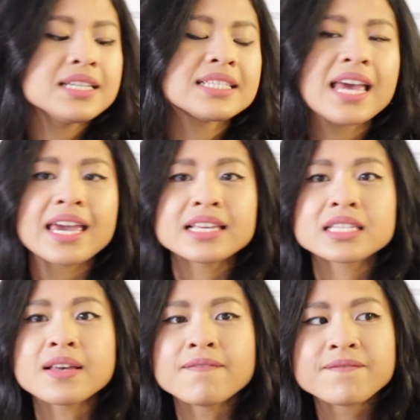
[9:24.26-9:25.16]

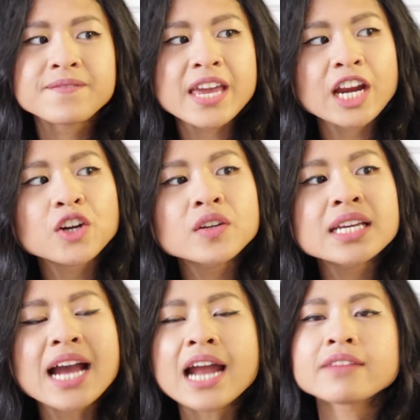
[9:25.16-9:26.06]
tastes
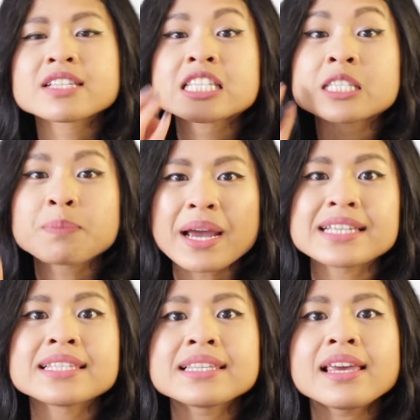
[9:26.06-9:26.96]
very kind of
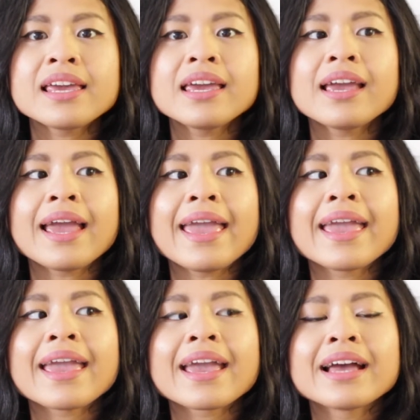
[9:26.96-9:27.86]
spicy,
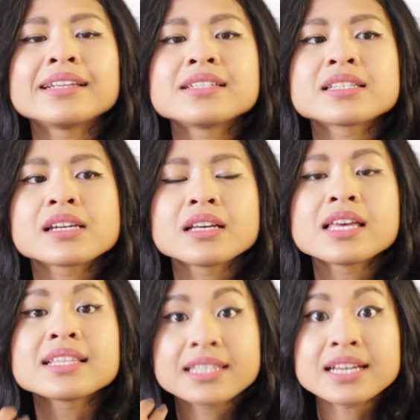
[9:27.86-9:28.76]
and
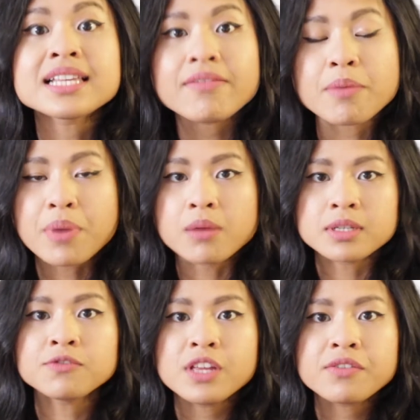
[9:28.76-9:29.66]
it does have that
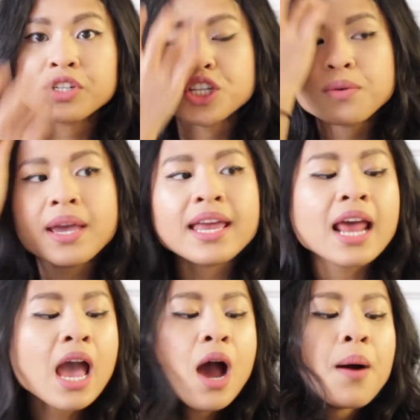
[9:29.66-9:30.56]
pumpkin flavor to it,
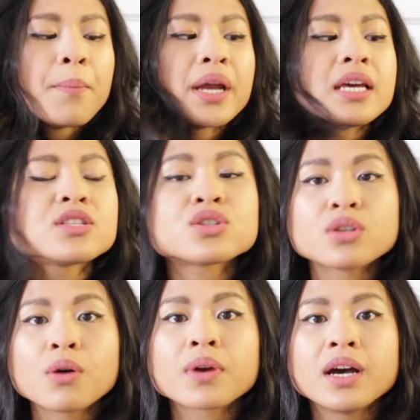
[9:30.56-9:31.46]
but it's
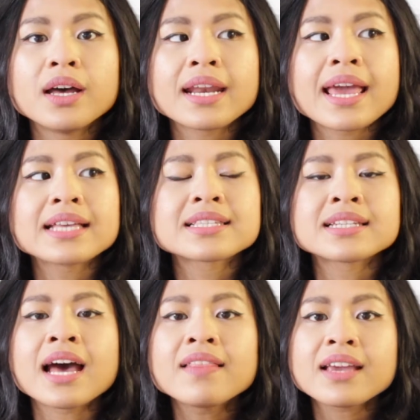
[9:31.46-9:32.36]
so good. It's
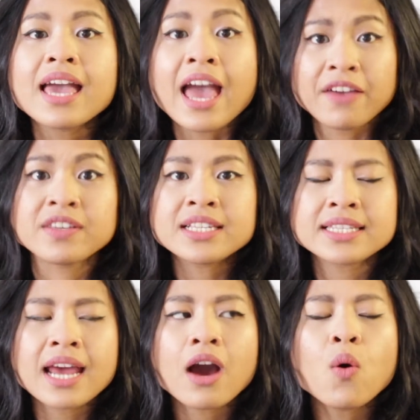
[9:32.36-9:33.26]
not like a heavy
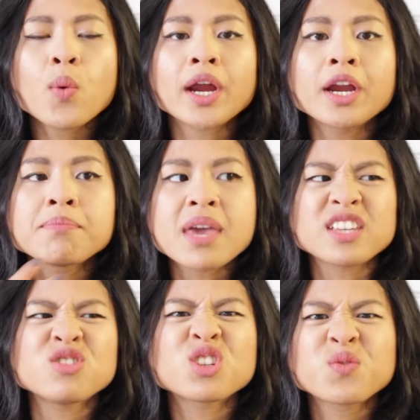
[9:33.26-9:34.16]
stout where it
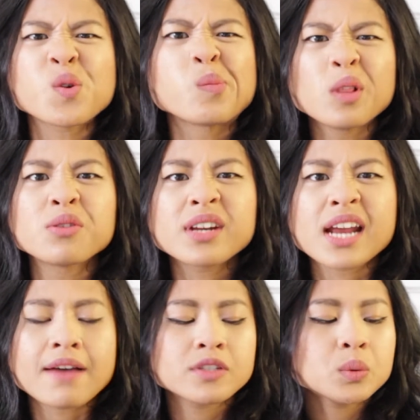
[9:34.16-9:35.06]
makes you just feel bloated
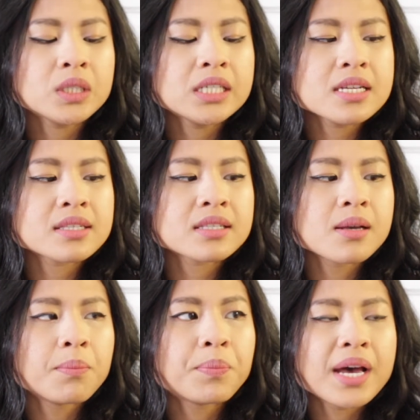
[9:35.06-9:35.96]
afterwards,
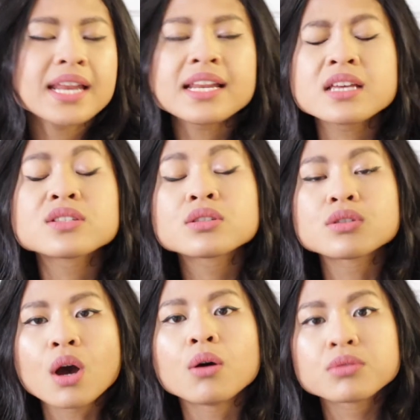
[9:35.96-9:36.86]
but it is
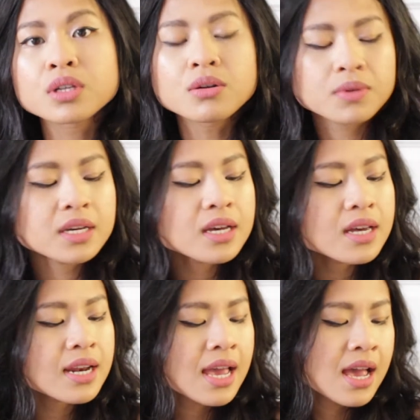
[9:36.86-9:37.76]
so
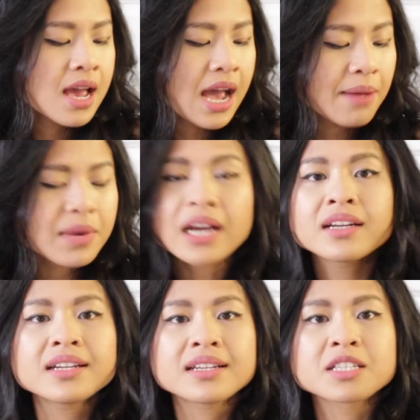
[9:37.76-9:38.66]
good. I'm not
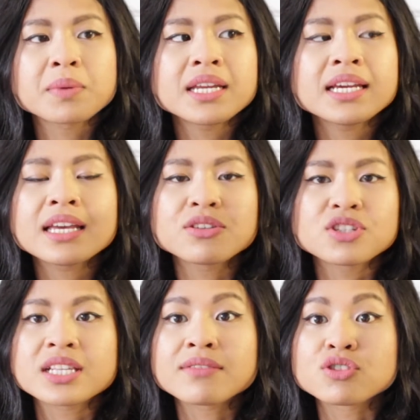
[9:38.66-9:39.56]
good at explaining it. You
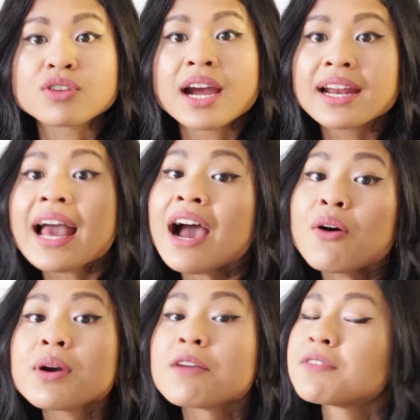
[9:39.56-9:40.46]
just have to try it
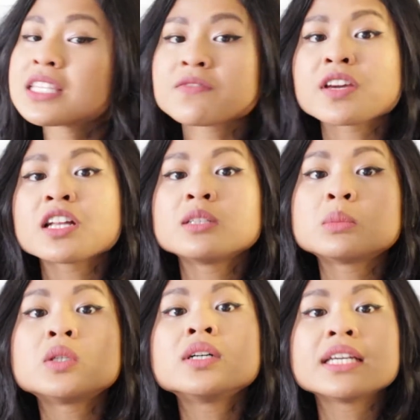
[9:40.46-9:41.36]
out if it's
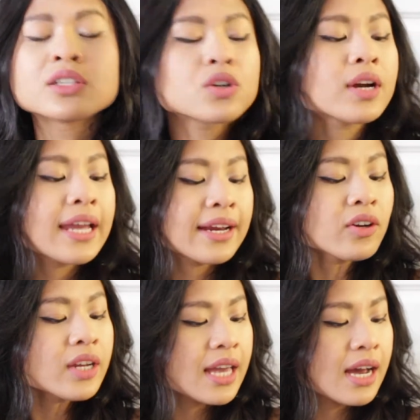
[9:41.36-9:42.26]
available in your
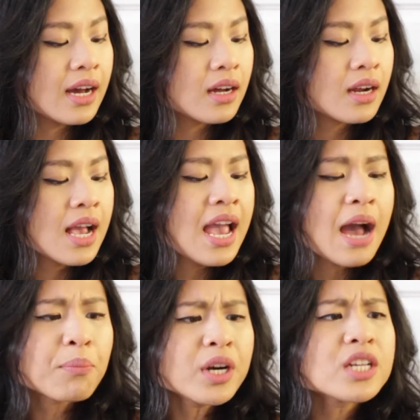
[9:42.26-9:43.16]
area.
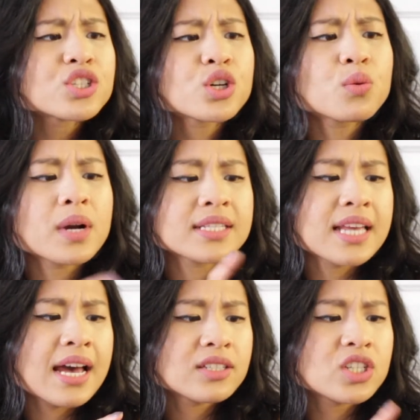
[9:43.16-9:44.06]
I'm pretty sure
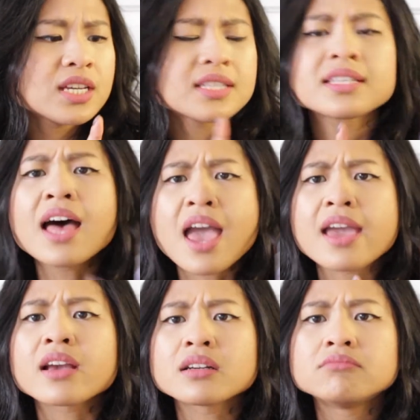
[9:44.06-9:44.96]
Wasatch is
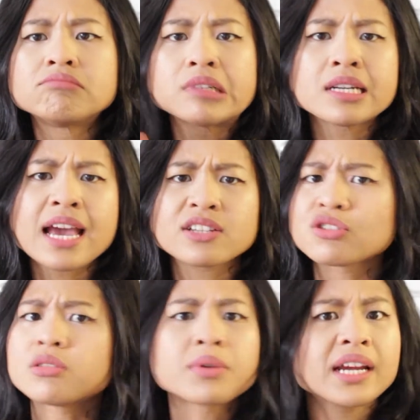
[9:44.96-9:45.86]
like a
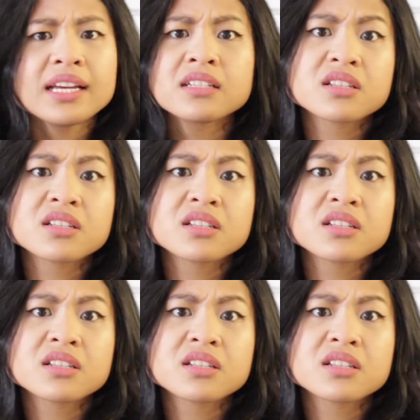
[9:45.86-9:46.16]
national brand.